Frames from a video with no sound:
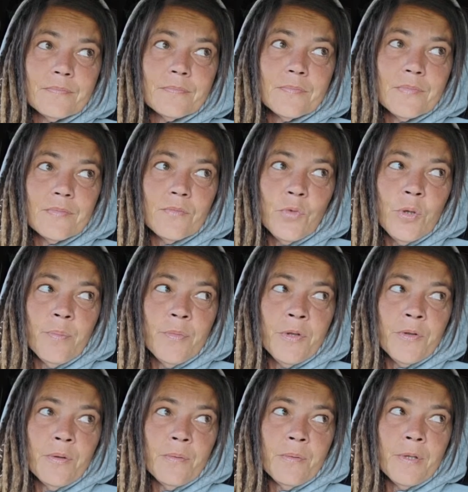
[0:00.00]
what
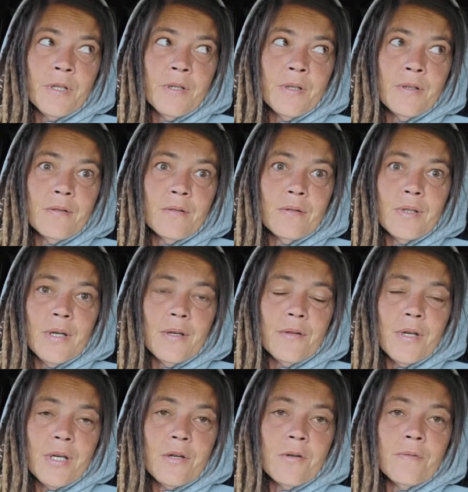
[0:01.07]
month are we in? Yeah,
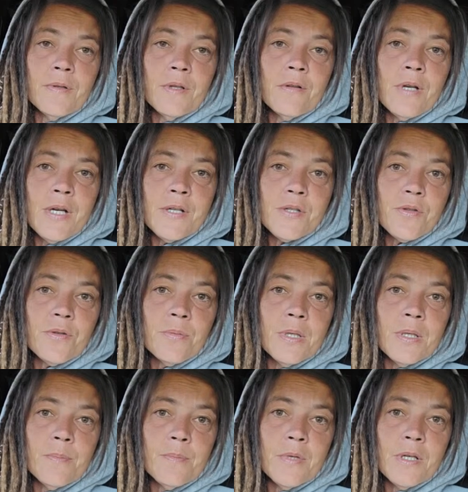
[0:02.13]
like over the last
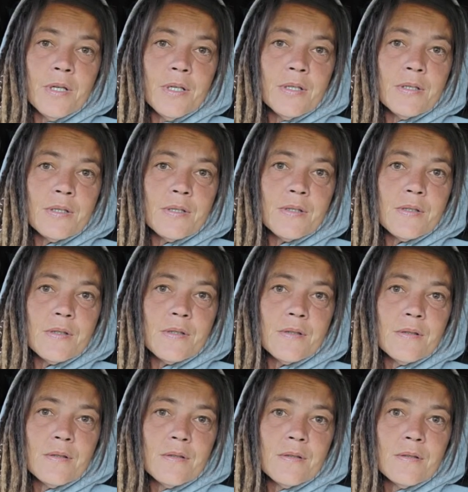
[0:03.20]
3 months,
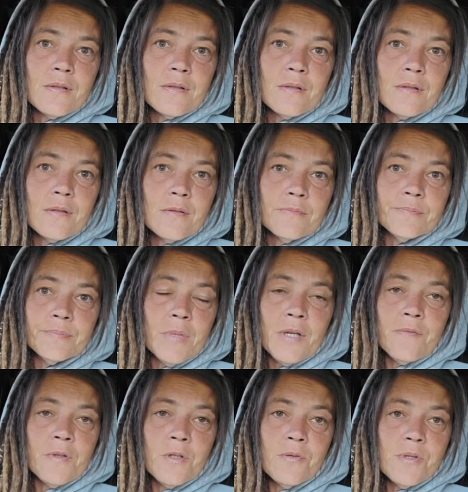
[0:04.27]

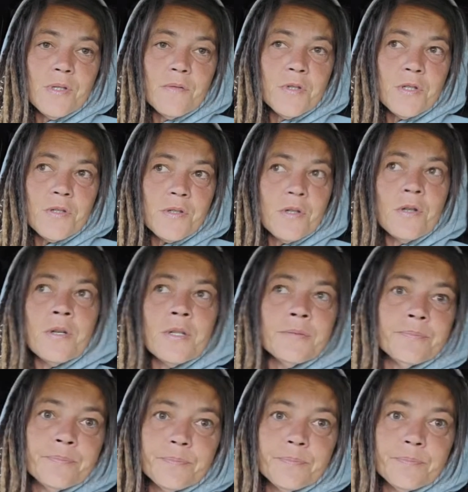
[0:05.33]
my views have just gone